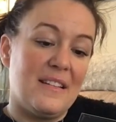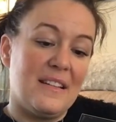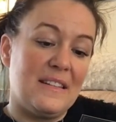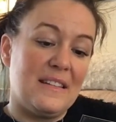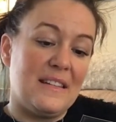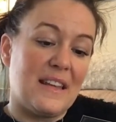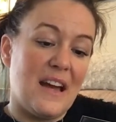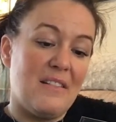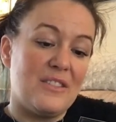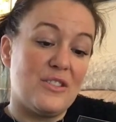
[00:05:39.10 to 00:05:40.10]
Is this the
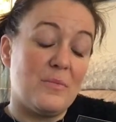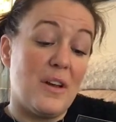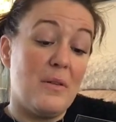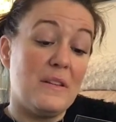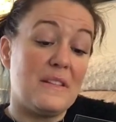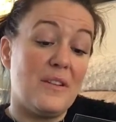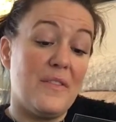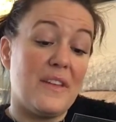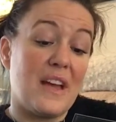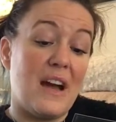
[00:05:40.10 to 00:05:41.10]
carrot shop? No, it's
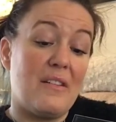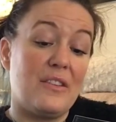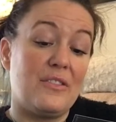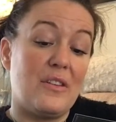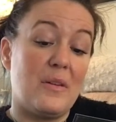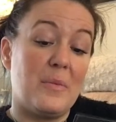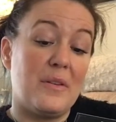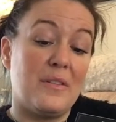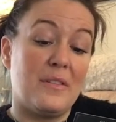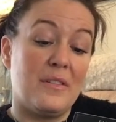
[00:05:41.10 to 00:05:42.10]
not the carrot shop.
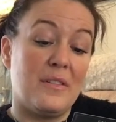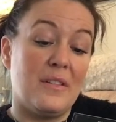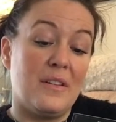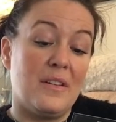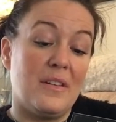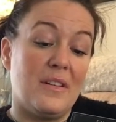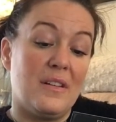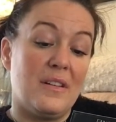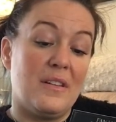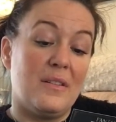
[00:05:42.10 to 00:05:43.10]

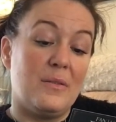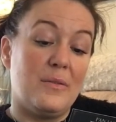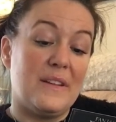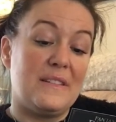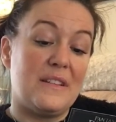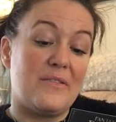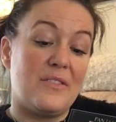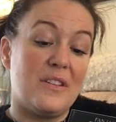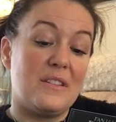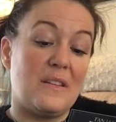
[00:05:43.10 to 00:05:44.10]
Oh, that's
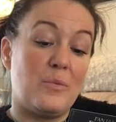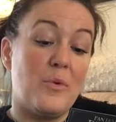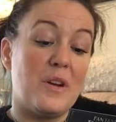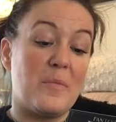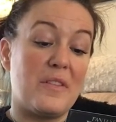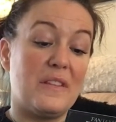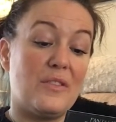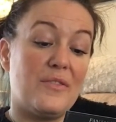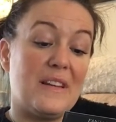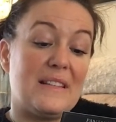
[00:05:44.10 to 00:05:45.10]
different. It's Warner Brothers,
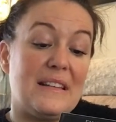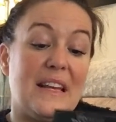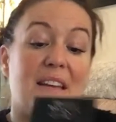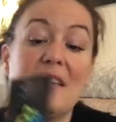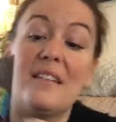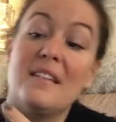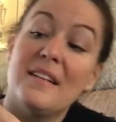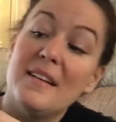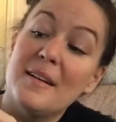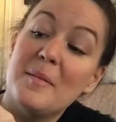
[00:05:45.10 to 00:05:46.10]
obviously.
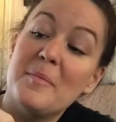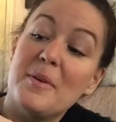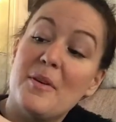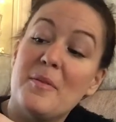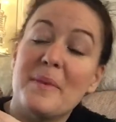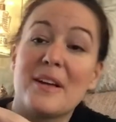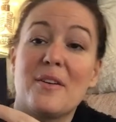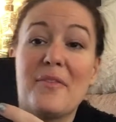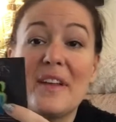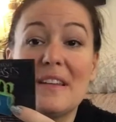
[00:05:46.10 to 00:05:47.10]
But oh my
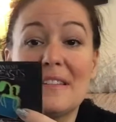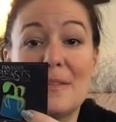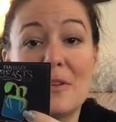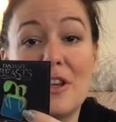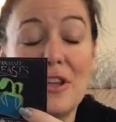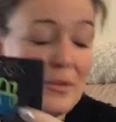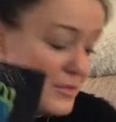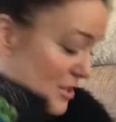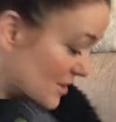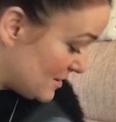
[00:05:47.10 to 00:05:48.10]
god, that is so
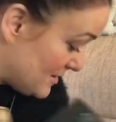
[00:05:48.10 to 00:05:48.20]
cute.